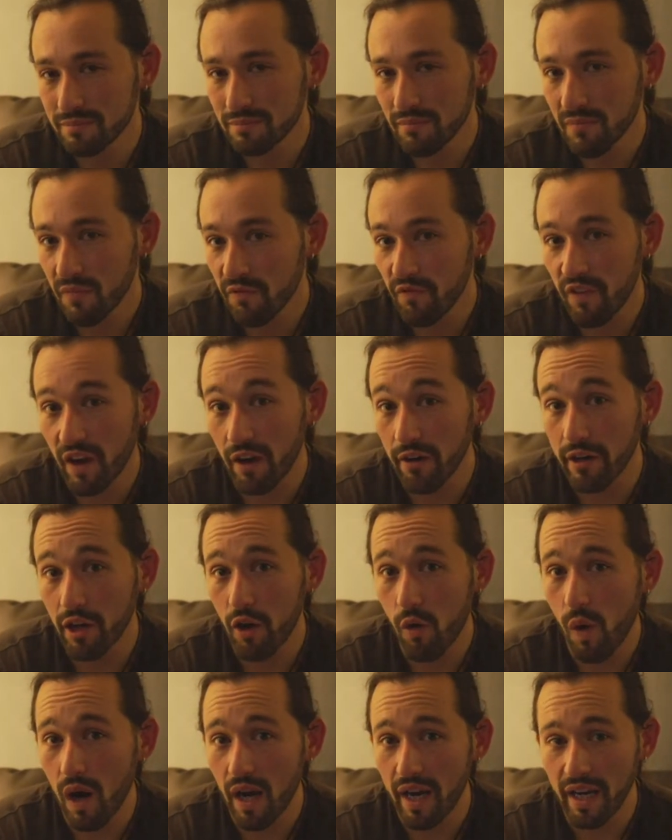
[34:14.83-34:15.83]
Very
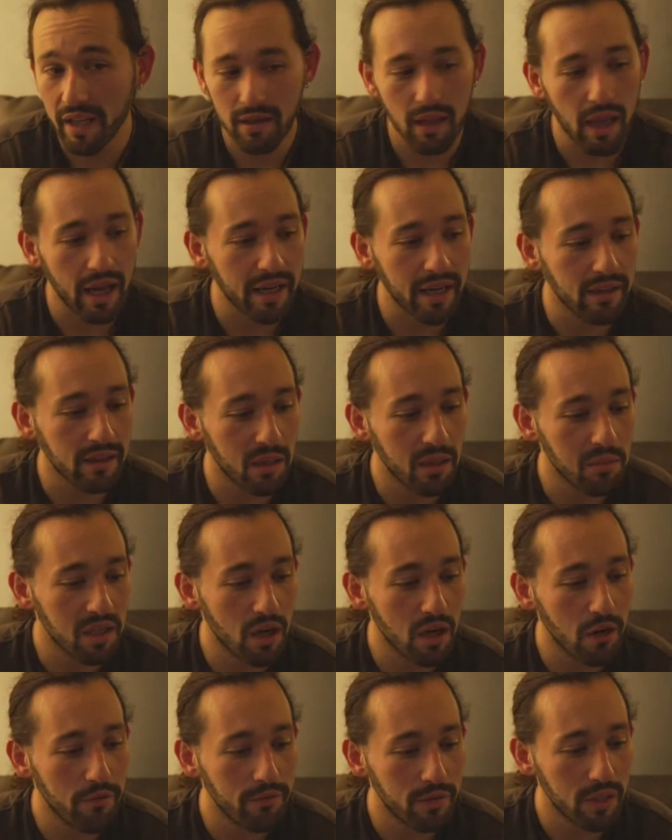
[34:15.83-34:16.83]
quiet light. Let me
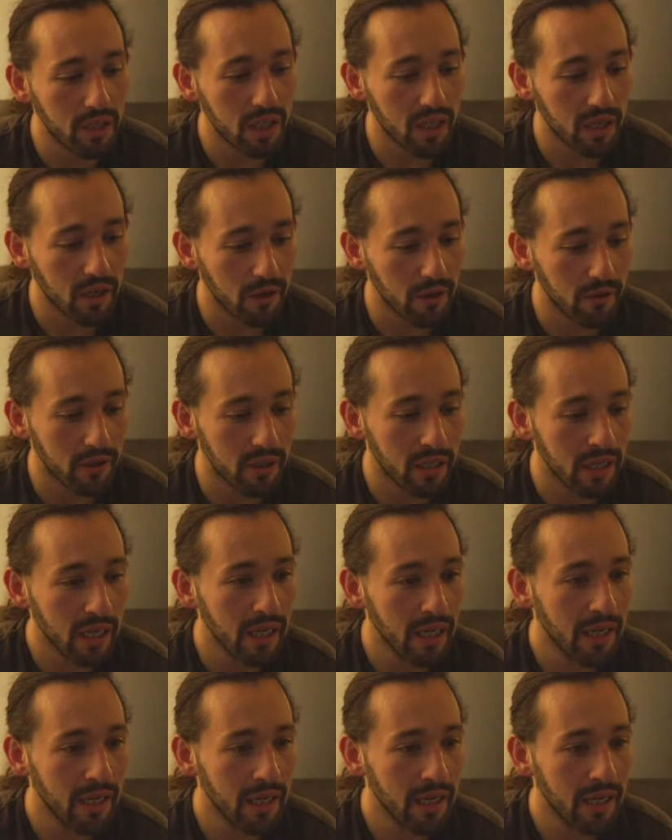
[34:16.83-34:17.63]
know if you could hear it